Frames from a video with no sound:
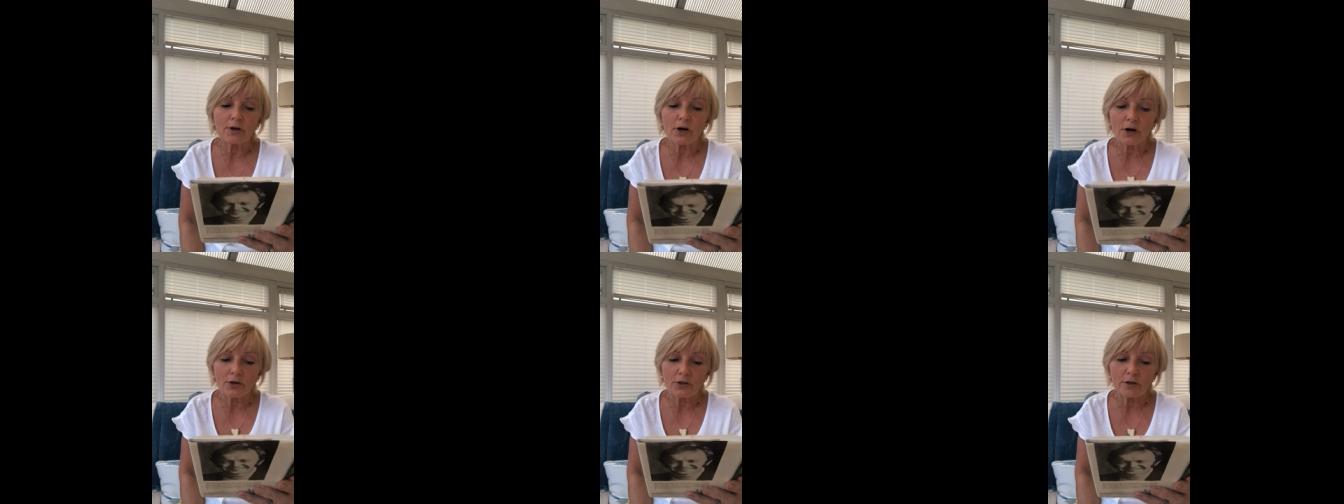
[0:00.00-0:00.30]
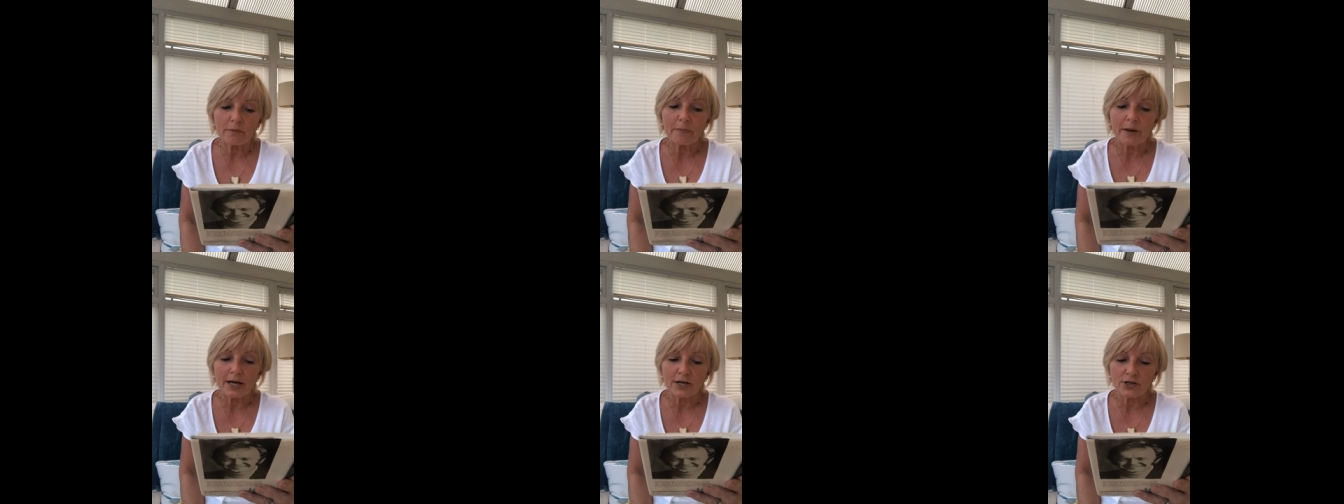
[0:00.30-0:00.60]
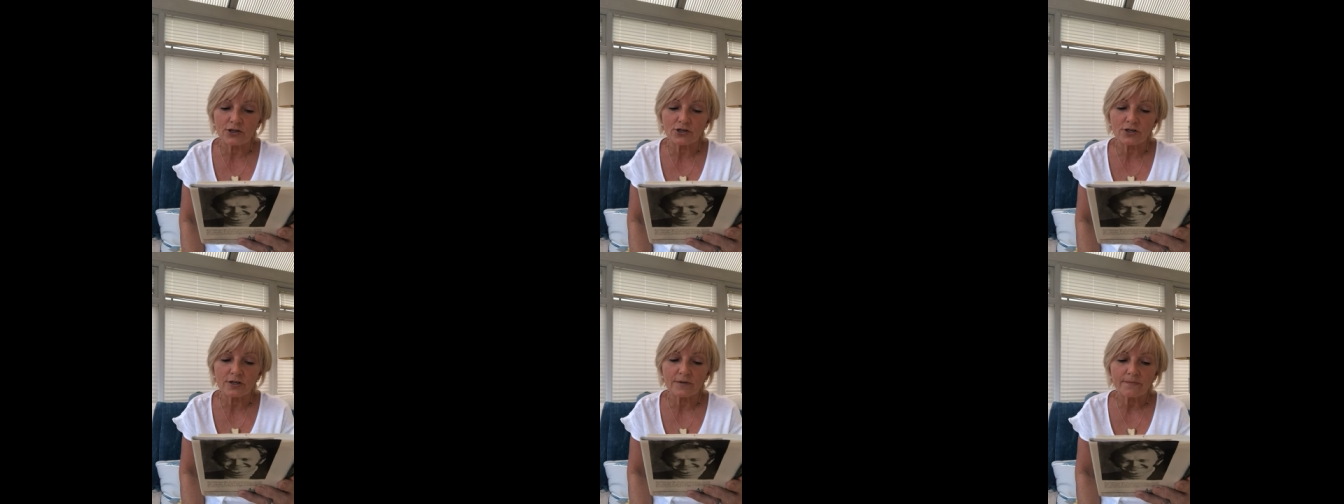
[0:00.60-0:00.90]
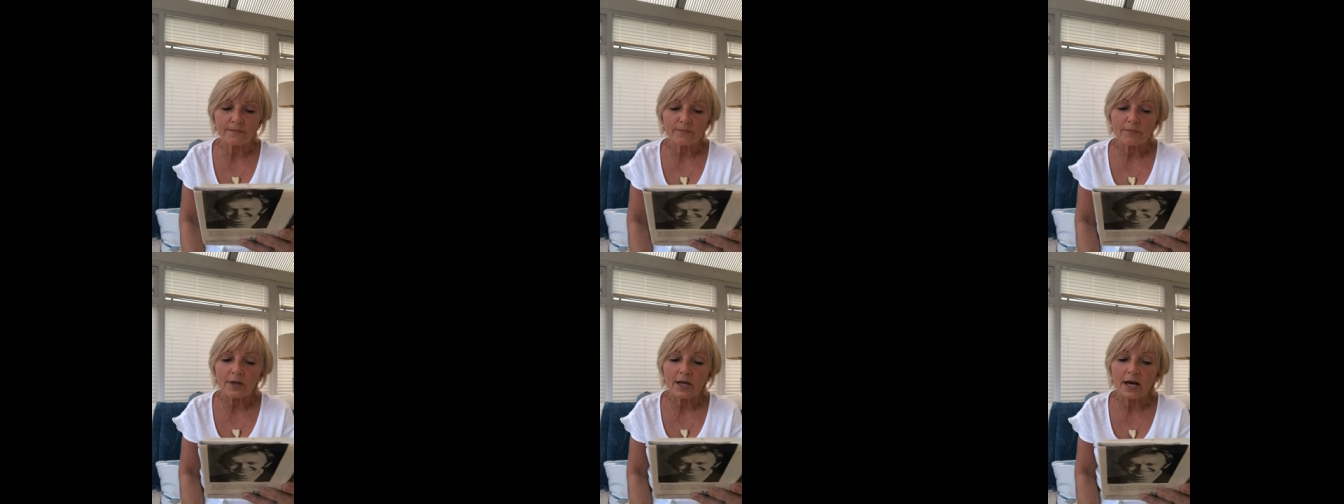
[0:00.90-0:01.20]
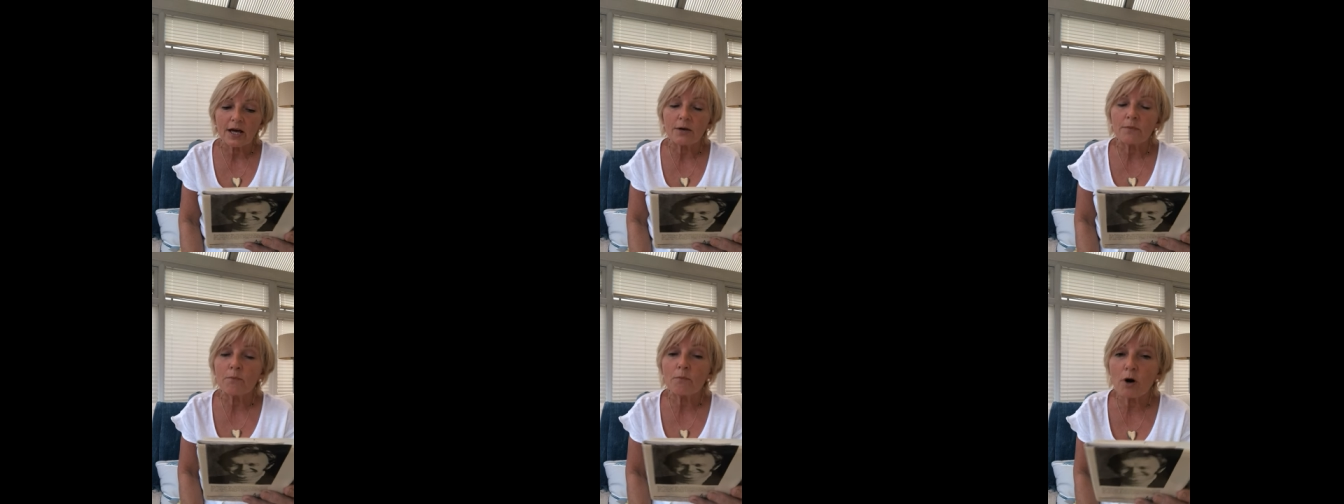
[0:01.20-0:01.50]
on the bench
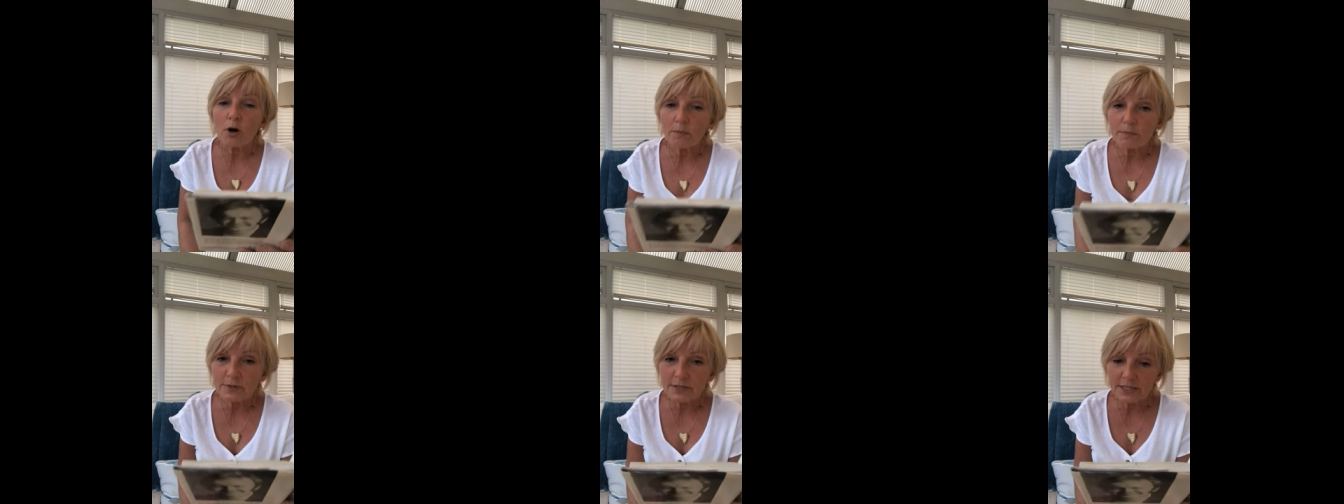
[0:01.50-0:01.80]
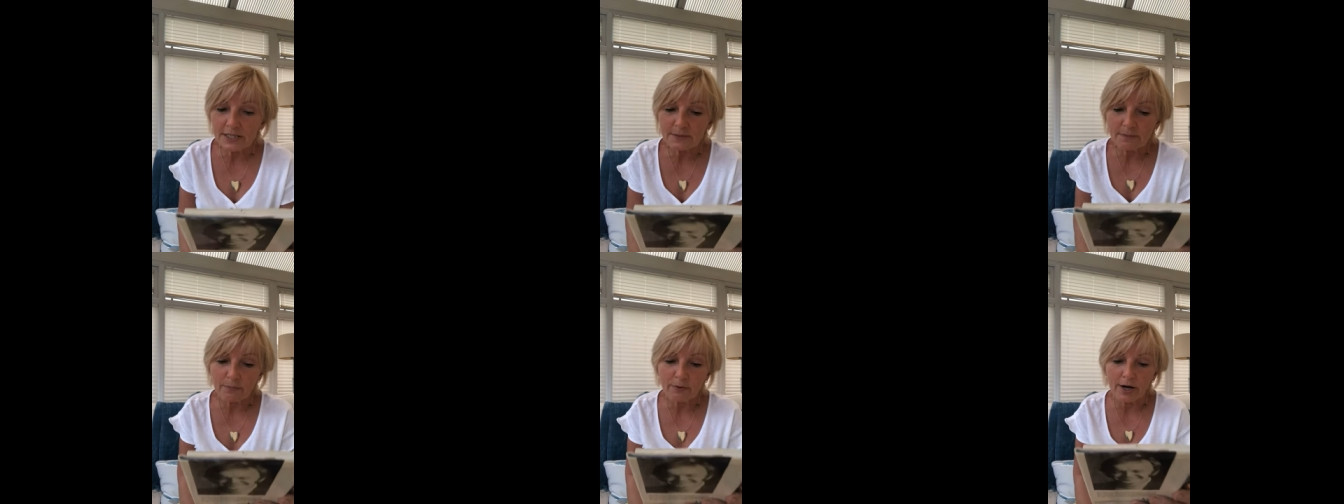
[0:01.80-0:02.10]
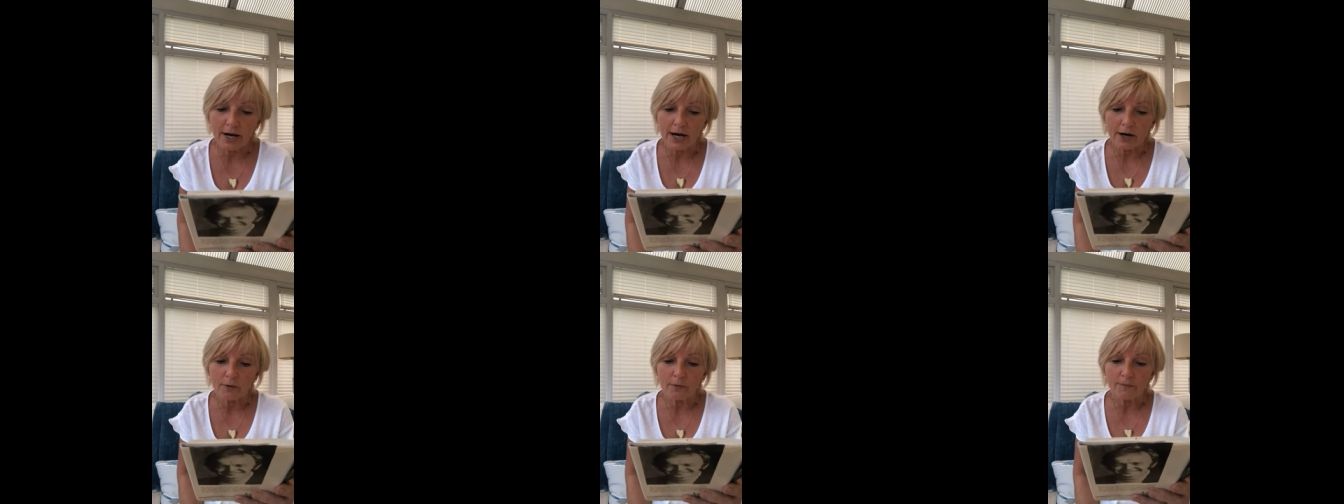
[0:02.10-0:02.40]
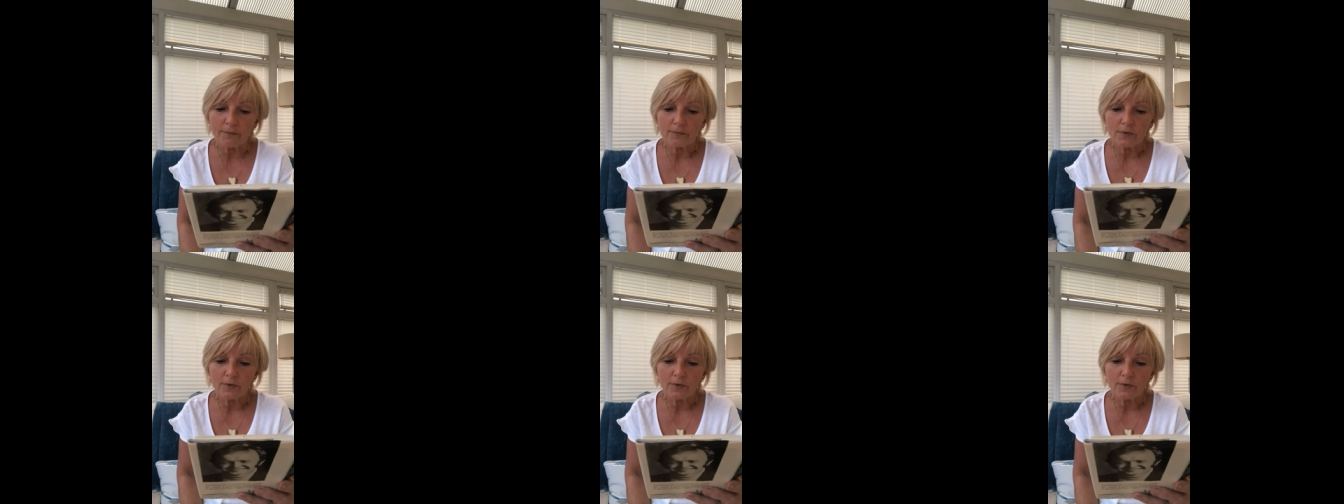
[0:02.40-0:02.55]
and mopped his brow